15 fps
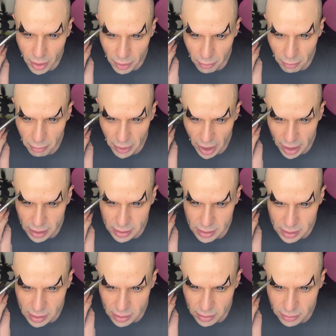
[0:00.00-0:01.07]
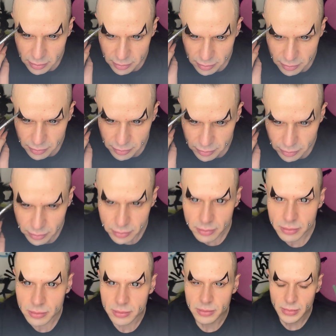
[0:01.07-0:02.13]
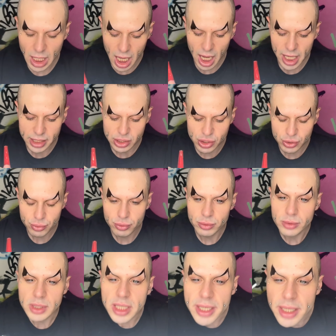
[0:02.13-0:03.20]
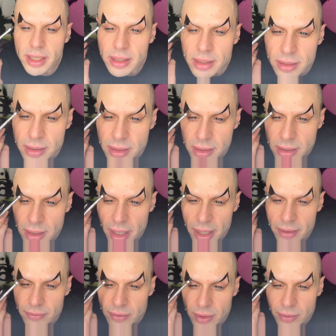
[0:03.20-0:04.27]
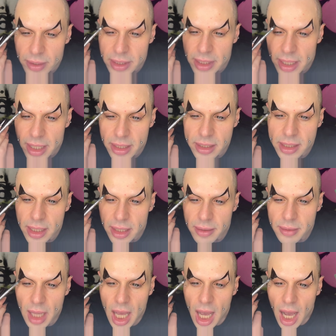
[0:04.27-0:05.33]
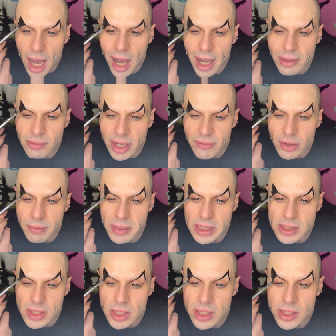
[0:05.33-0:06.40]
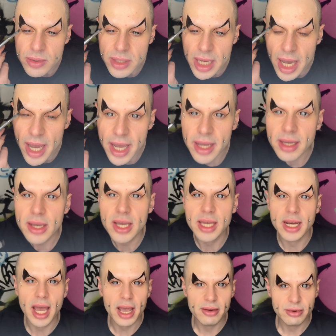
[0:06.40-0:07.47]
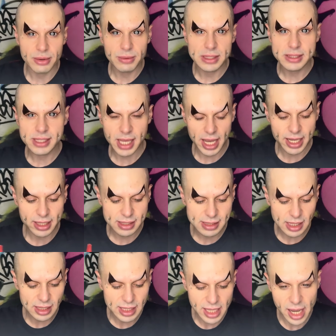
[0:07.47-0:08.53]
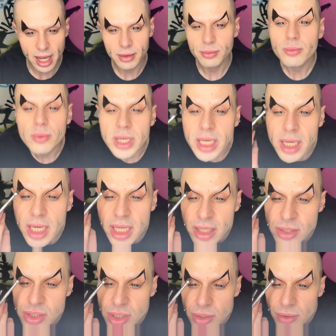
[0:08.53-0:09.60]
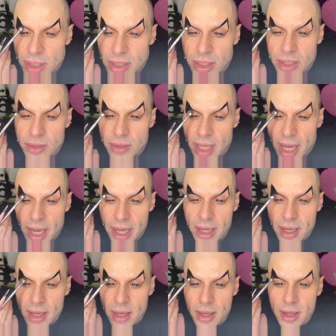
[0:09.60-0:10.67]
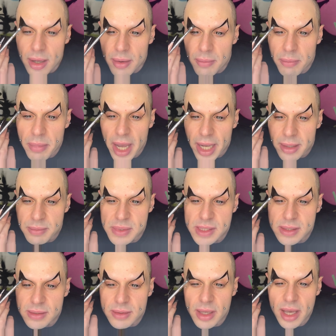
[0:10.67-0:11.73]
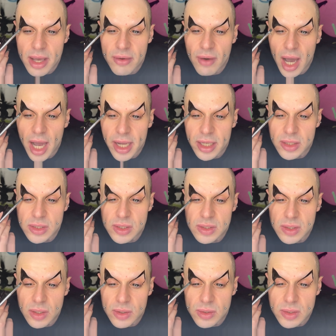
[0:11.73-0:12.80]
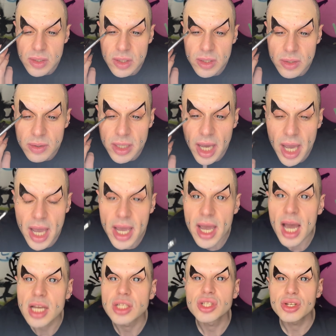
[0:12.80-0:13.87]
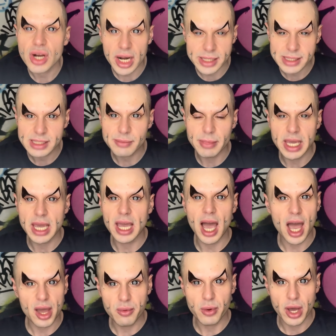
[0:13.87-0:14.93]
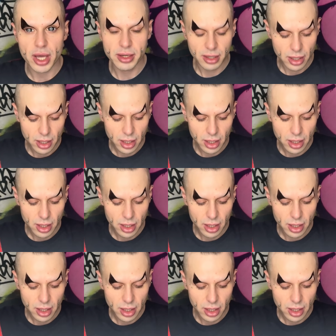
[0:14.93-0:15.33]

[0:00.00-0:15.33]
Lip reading: But I truly love going to Canada. I've never been to the UK, and everyone's like, Cynthia, we need you in the UK. Babes, if I could just go to the UK, trust me, I would.